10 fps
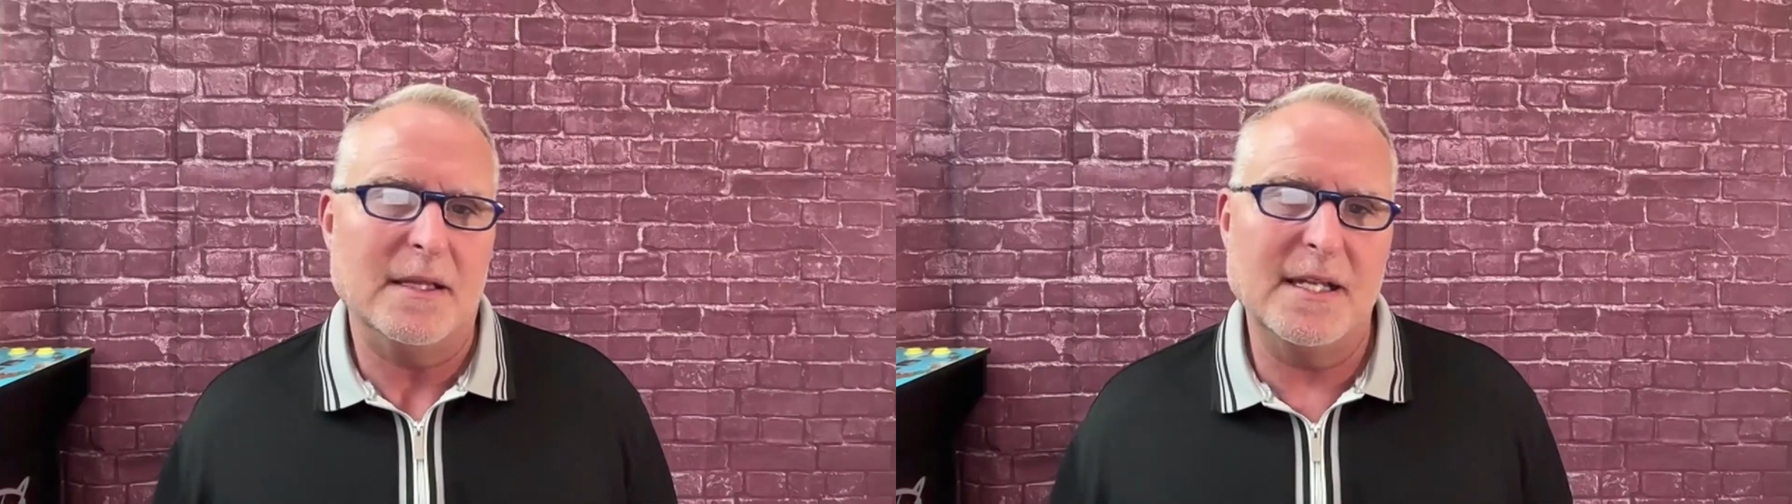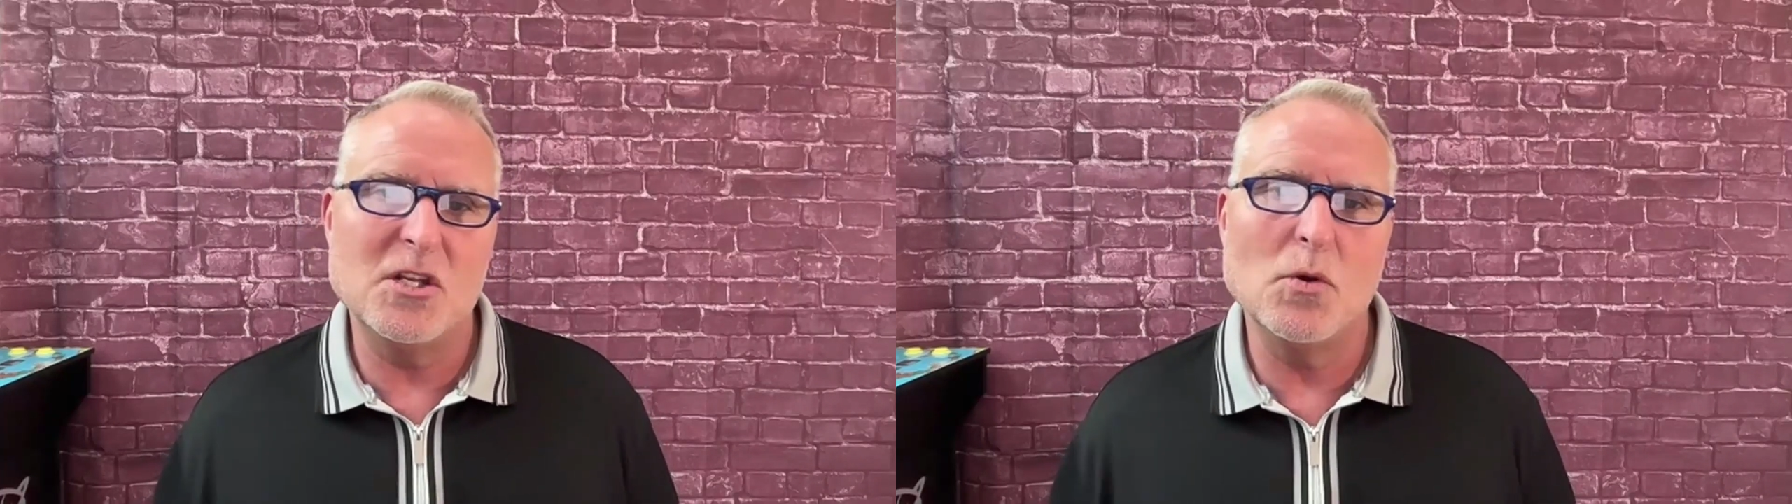
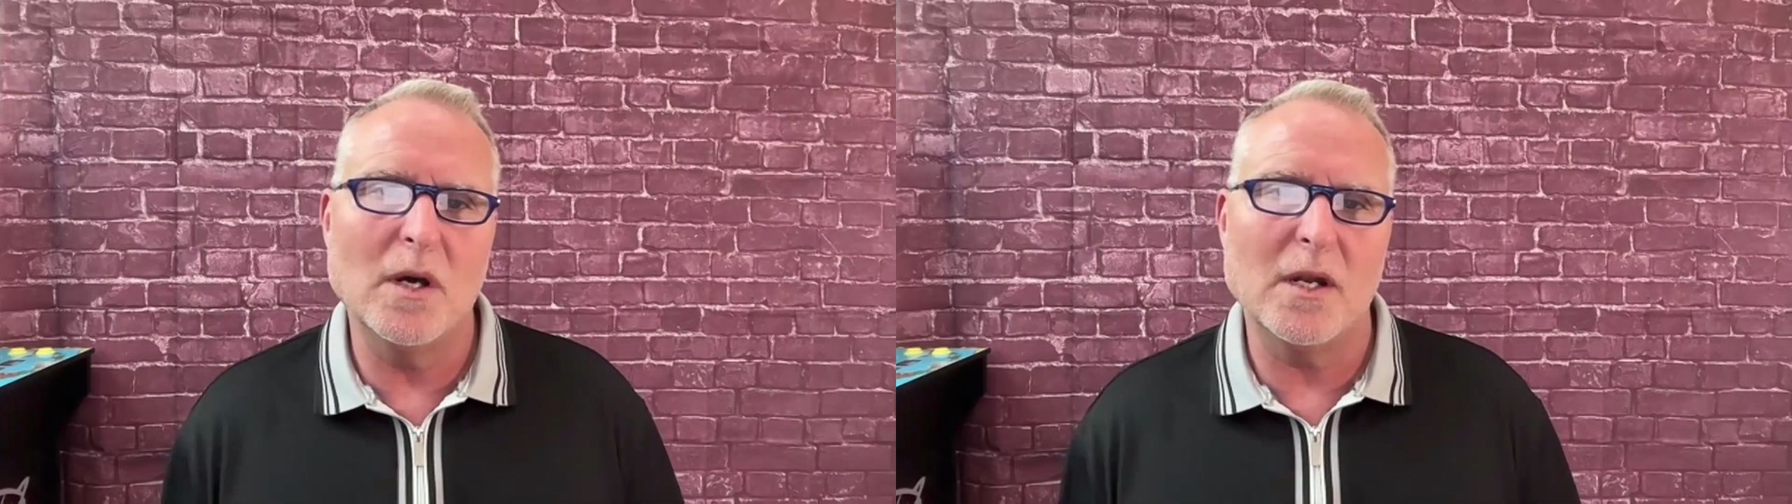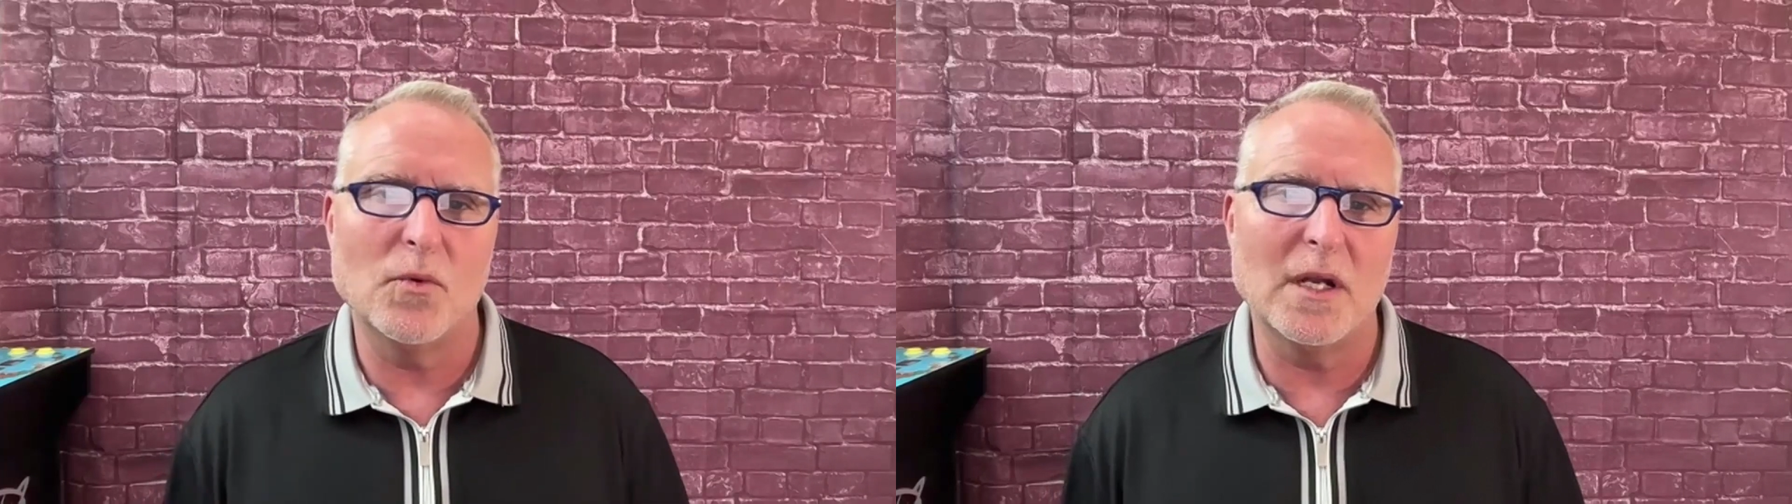then you
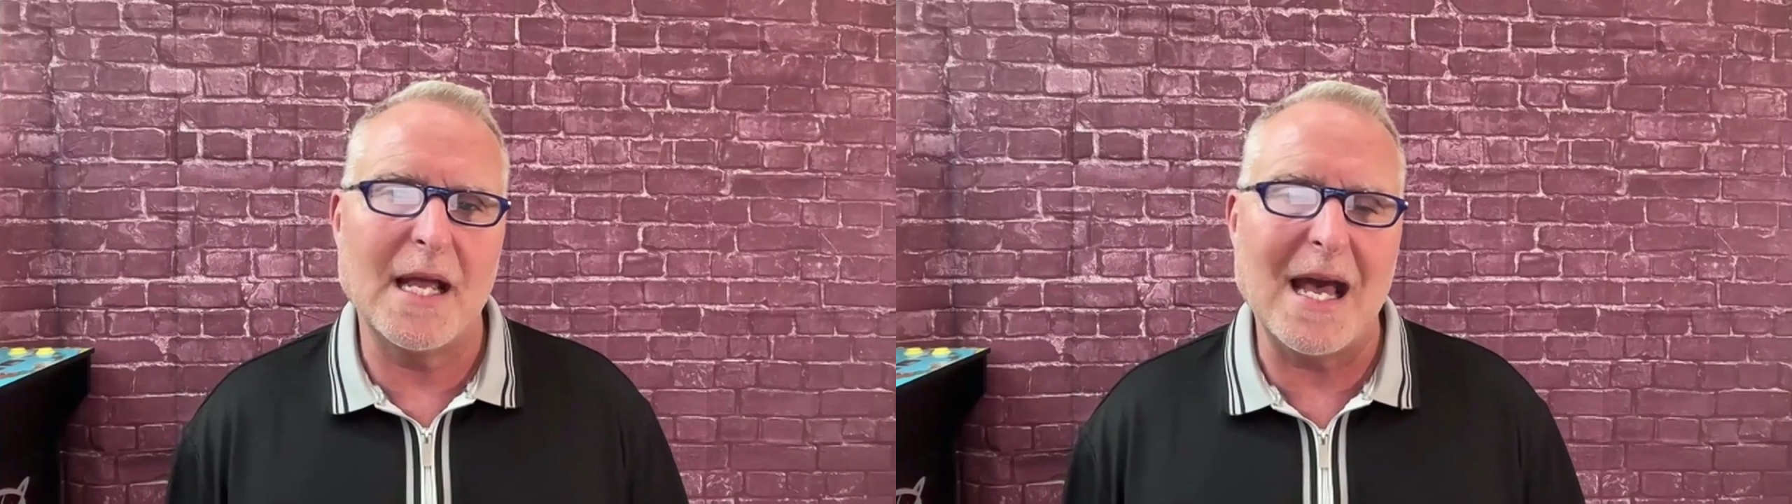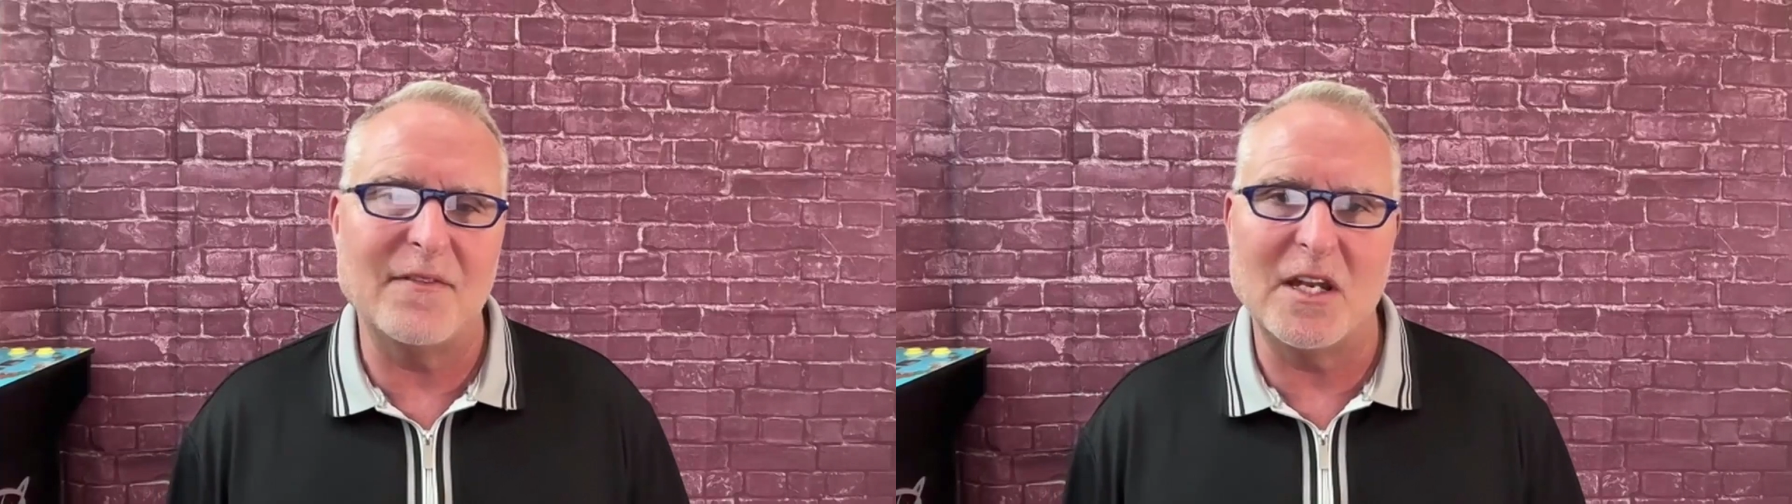wouldn't
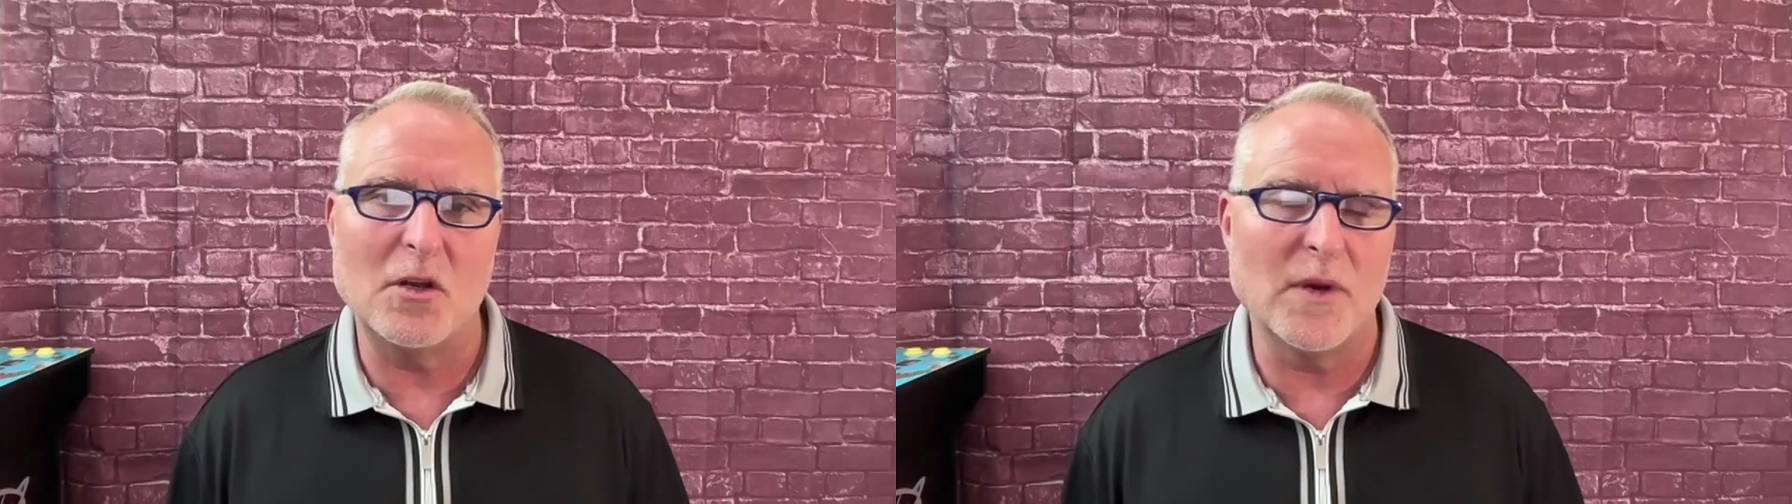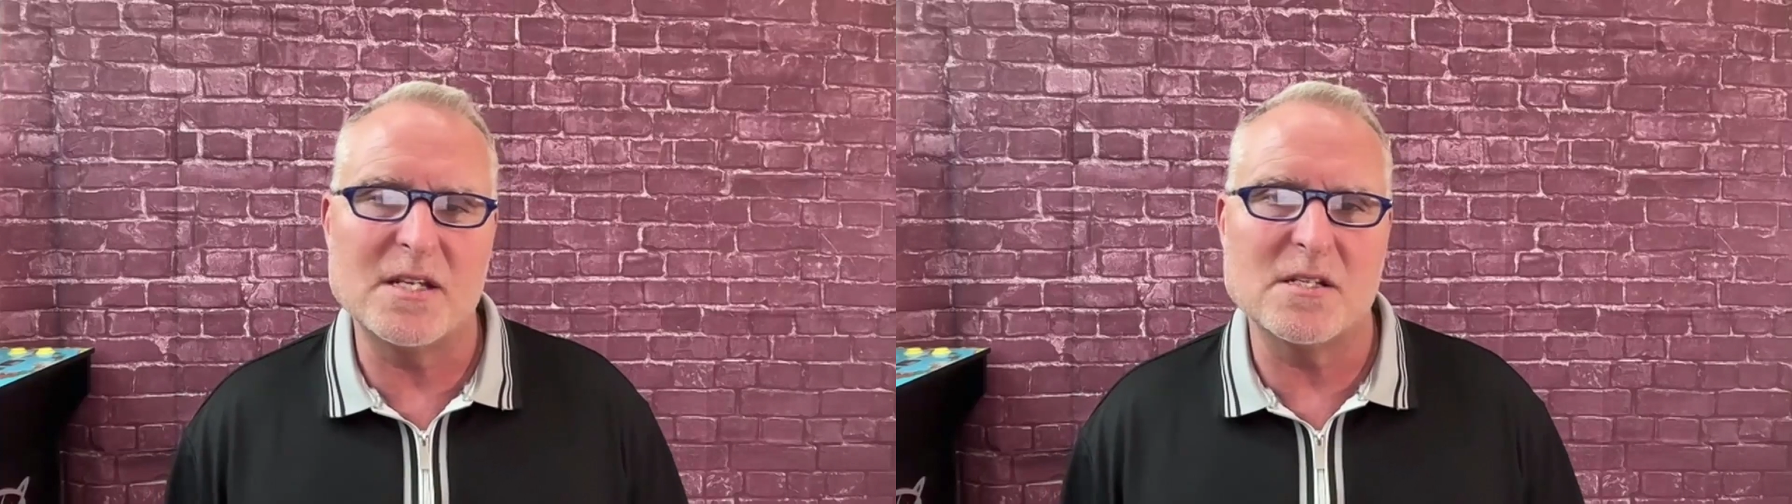really have
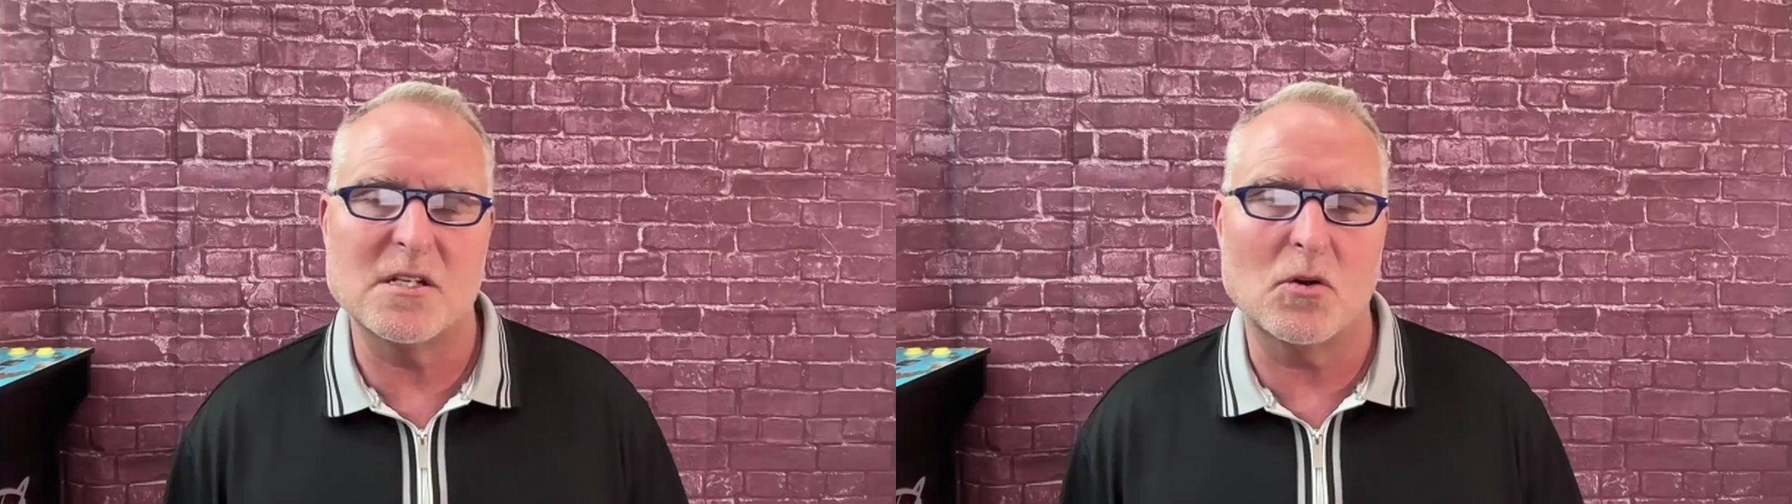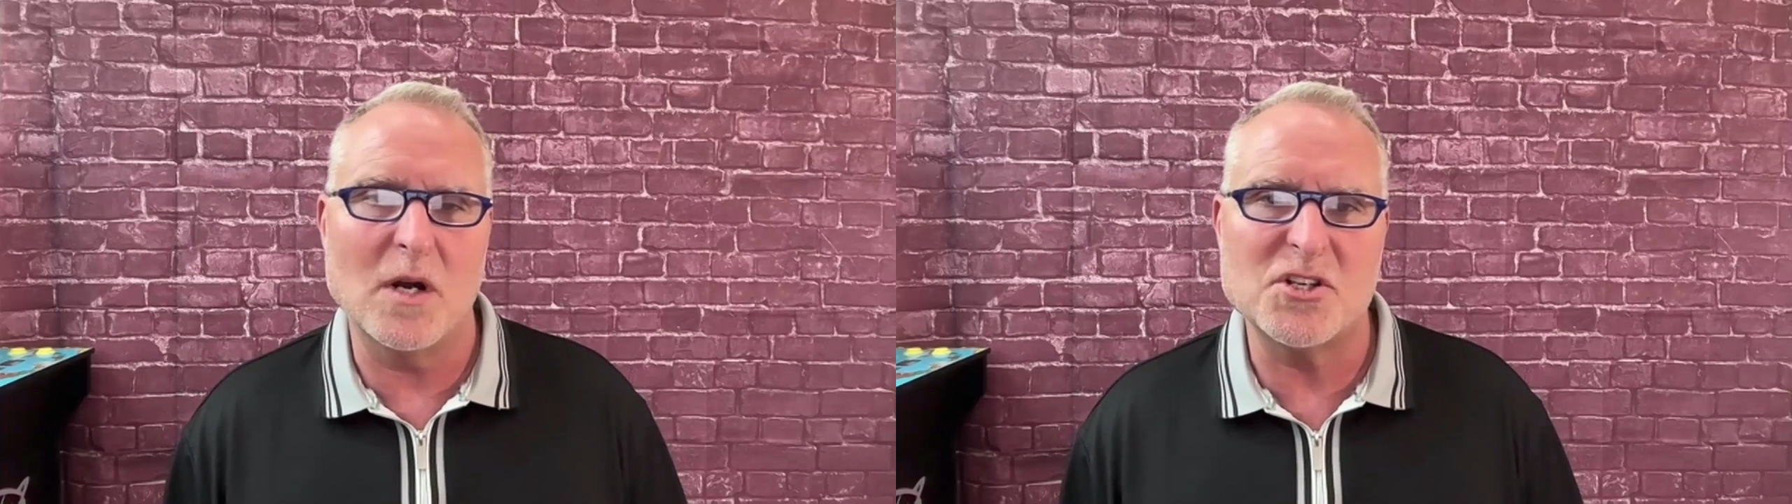any reason
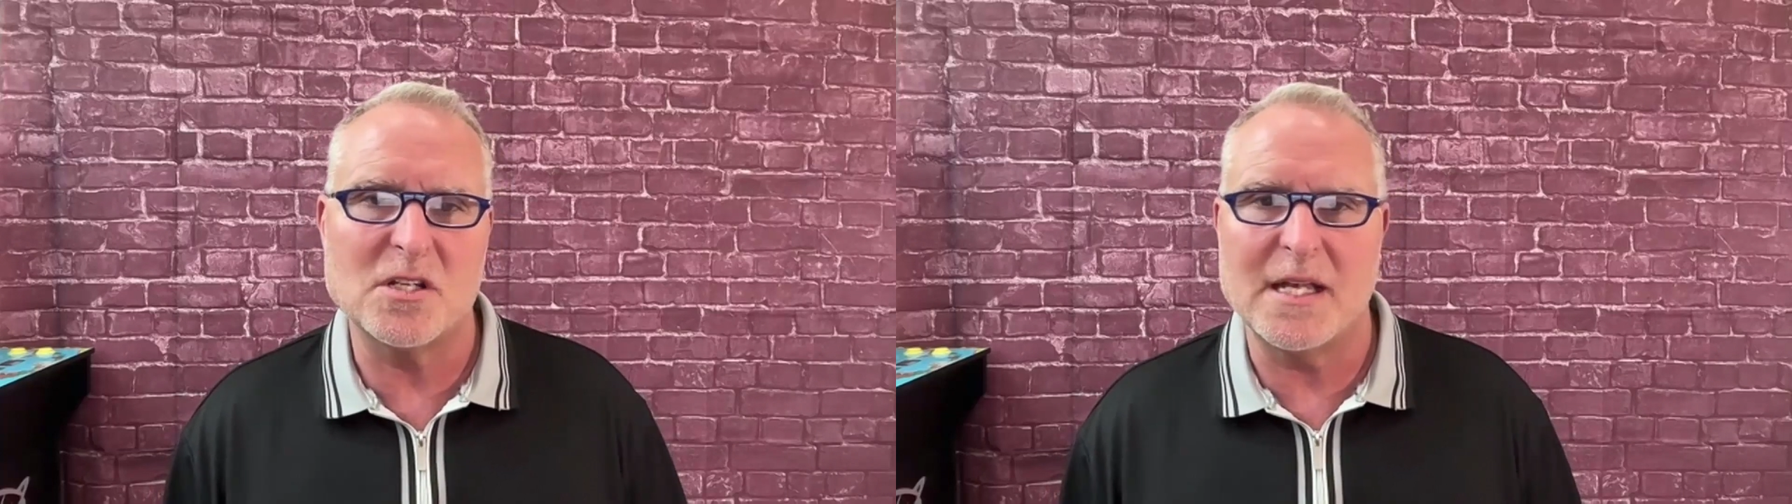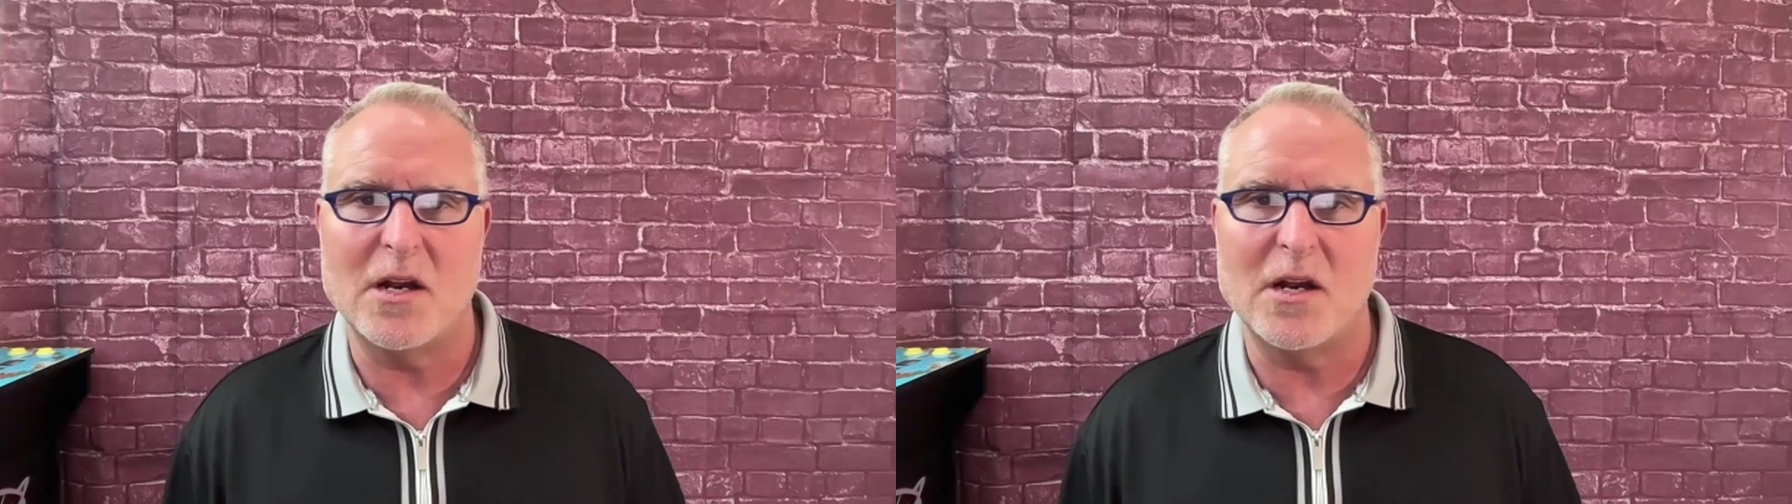to question